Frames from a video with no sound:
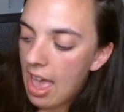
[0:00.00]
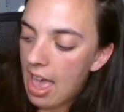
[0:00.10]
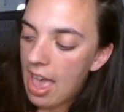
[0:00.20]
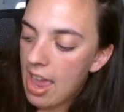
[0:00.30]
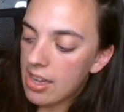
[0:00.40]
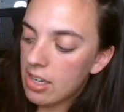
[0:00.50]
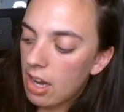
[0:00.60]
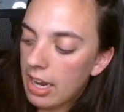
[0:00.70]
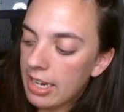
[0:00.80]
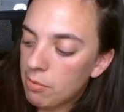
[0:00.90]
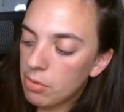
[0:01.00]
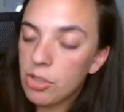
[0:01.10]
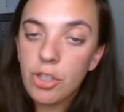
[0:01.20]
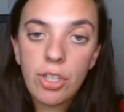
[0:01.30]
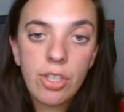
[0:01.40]
And it was
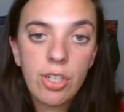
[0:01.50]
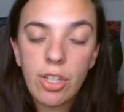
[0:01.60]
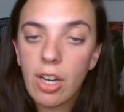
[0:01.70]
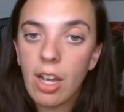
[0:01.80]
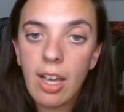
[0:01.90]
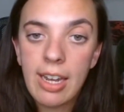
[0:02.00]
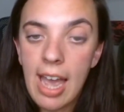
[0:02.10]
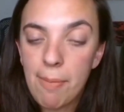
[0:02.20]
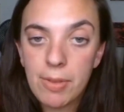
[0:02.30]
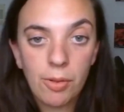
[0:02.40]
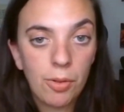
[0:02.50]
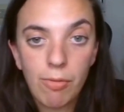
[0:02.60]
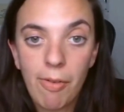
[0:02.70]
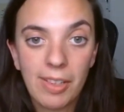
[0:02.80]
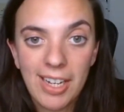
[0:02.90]
just an absolute
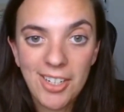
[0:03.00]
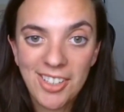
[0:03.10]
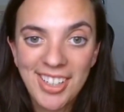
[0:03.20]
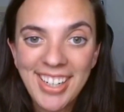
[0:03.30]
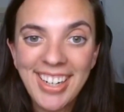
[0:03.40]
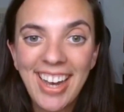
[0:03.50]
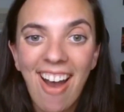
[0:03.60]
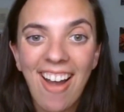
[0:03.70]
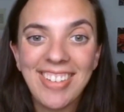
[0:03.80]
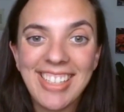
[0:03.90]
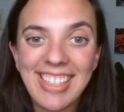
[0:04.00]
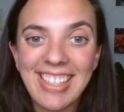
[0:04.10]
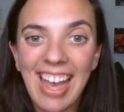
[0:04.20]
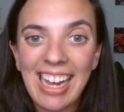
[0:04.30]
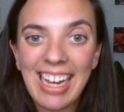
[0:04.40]
revelation. I was just
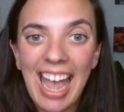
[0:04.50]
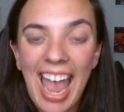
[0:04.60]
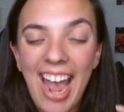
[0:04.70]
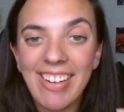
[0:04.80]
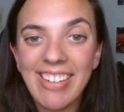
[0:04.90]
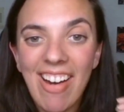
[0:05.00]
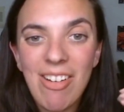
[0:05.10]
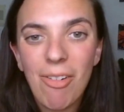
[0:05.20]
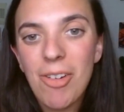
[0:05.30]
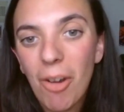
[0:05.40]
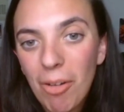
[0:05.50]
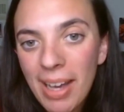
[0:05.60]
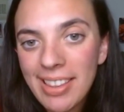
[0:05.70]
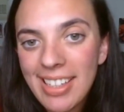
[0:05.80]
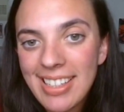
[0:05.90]
like, how did I not know
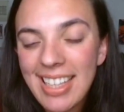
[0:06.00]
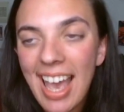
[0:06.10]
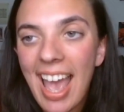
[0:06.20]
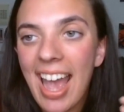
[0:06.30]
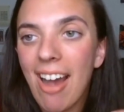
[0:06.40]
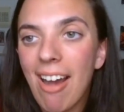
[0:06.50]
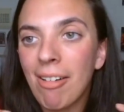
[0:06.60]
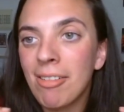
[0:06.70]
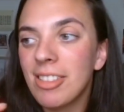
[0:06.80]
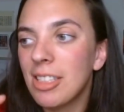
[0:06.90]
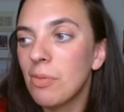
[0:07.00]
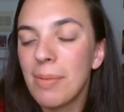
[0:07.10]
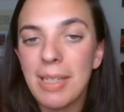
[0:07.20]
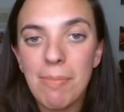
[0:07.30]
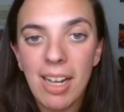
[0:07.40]
about this? How did the
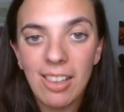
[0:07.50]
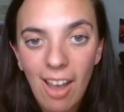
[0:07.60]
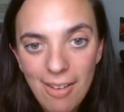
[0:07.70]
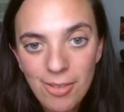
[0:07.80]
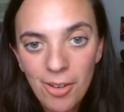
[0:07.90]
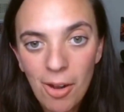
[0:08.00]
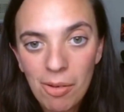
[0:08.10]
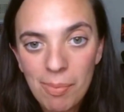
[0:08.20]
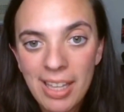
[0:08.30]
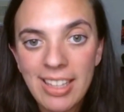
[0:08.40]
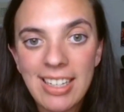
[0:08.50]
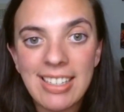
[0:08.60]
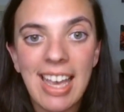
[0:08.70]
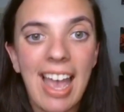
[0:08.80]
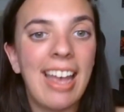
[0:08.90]
women in my life not know about this?
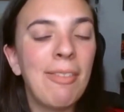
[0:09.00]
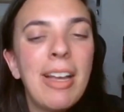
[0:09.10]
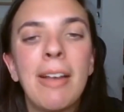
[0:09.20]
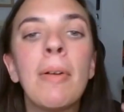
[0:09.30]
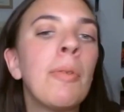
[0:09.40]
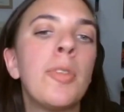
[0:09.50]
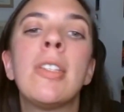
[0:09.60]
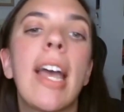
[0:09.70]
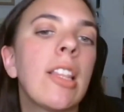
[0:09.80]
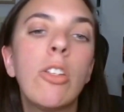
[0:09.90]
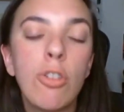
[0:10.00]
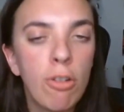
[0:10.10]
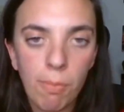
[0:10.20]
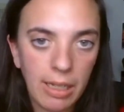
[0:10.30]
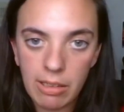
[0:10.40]
It was like the
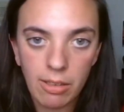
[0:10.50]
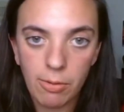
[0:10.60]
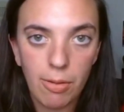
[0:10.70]
new pill for